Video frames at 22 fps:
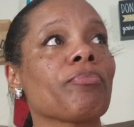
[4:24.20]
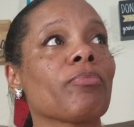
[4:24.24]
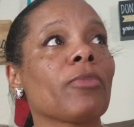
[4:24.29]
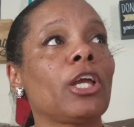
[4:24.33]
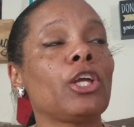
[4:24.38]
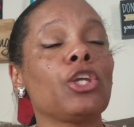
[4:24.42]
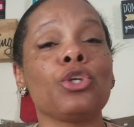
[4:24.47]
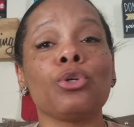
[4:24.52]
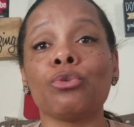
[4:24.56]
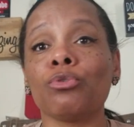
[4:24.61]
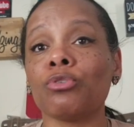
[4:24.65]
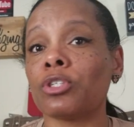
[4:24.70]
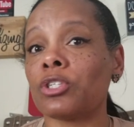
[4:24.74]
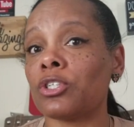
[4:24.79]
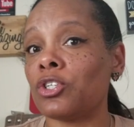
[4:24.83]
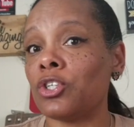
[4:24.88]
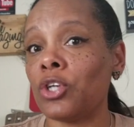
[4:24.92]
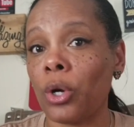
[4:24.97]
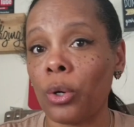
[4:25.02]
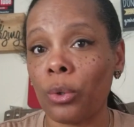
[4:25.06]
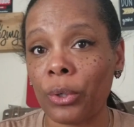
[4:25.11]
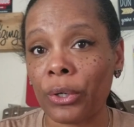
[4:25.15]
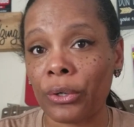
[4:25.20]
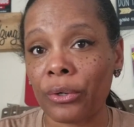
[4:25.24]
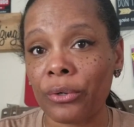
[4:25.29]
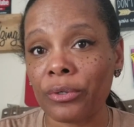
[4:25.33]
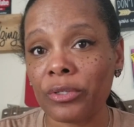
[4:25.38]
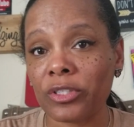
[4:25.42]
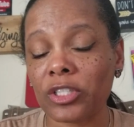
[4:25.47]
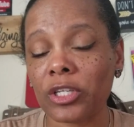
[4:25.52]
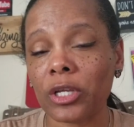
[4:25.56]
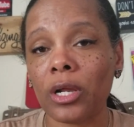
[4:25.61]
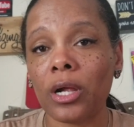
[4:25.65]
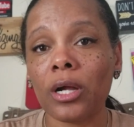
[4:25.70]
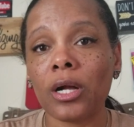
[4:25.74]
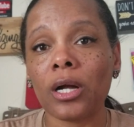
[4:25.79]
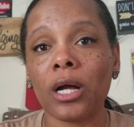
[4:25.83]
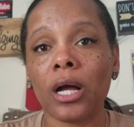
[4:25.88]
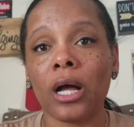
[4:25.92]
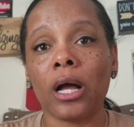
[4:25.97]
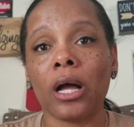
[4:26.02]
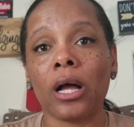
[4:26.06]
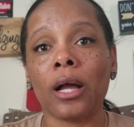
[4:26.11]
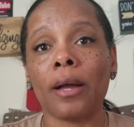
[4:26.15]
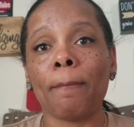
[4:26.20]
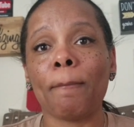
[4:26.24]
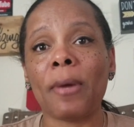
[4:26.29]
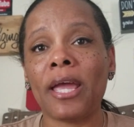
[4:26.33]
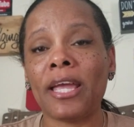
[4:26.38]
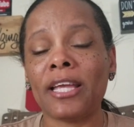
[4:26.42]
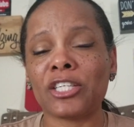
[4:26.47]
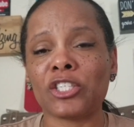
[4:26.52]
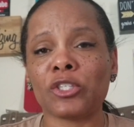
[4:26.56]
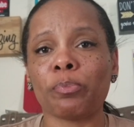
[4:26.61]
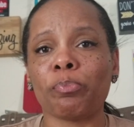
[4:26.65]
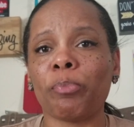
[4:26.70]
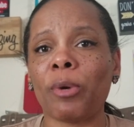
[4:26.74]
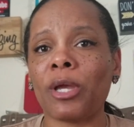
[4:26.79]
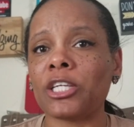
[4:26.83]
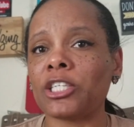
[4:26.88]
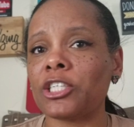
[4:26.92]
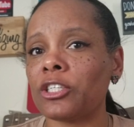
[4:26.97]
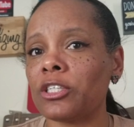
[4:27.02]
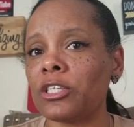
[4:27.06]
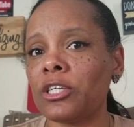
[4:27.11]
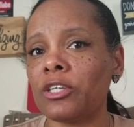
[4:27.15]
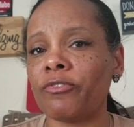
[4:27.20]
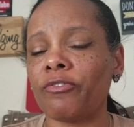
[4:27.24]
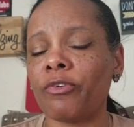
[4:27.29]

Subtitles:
use yogurt, especially